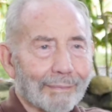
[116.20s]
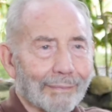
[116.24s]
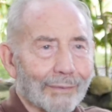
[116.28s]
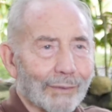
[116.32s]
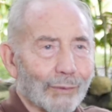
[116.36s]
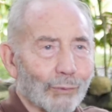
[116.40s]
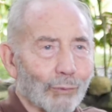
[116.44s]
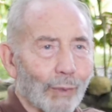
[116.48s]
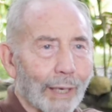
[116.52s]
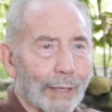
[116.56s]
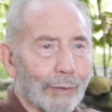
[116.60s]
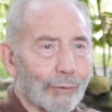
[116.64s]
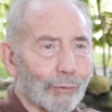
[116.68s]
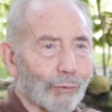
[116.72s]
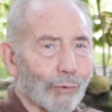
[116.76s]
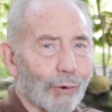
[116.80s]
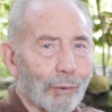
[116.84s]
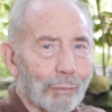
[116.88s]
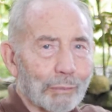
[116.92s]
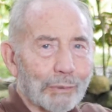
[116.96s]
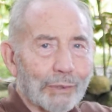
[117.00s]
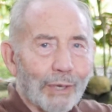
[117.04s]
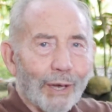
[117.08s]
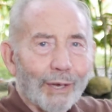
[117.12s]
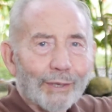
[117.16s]
white
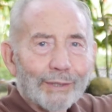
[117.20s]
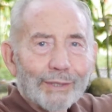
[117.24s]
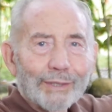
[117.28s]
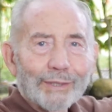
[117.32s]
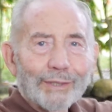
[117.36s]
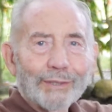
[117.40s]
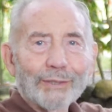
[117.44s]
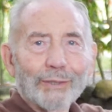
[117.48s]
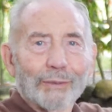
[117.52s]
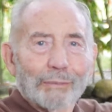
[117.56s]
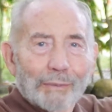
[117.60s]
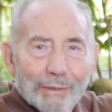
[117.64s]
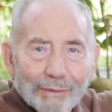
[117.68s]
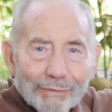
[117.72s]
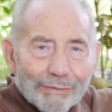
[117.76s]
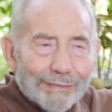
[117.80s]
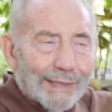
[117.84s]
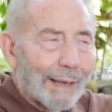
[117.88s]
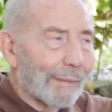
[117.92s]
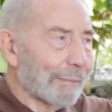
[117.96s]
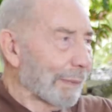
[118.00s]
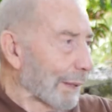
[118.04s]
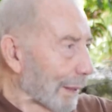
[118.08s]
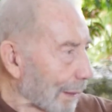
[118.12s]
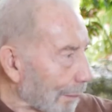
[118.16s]
robes on and sort of be
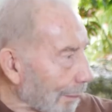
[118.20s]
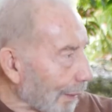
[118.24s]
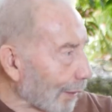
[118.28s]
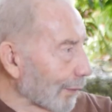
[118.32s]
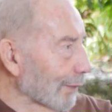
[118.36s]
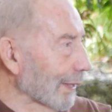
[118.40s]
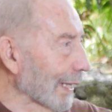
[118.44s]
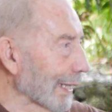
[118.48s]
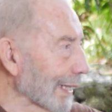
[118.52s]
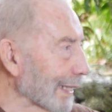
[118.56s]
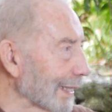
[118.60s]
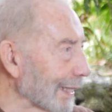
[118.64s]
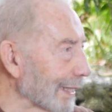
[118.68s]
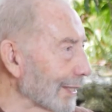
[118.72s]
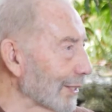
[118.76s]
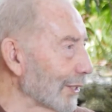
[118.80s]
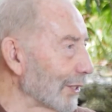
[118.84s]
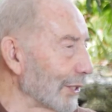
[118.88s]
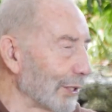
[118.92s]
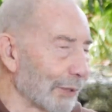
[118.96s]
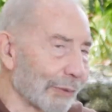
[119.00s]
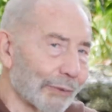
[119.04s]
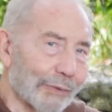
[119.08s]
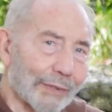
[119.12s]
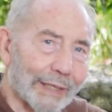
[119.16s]
flapping about like this, and
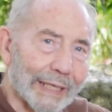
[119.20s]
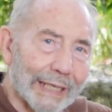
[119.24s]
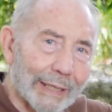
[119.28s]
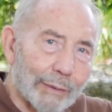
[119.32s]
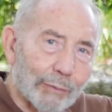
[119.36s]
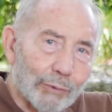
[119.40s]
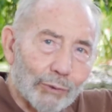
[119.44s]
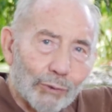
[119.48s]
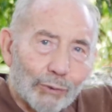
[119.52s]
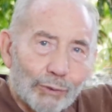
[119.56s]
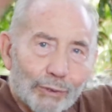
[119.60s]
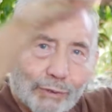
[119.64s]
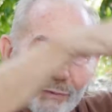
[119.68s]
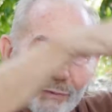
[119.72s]
you'd think he was going to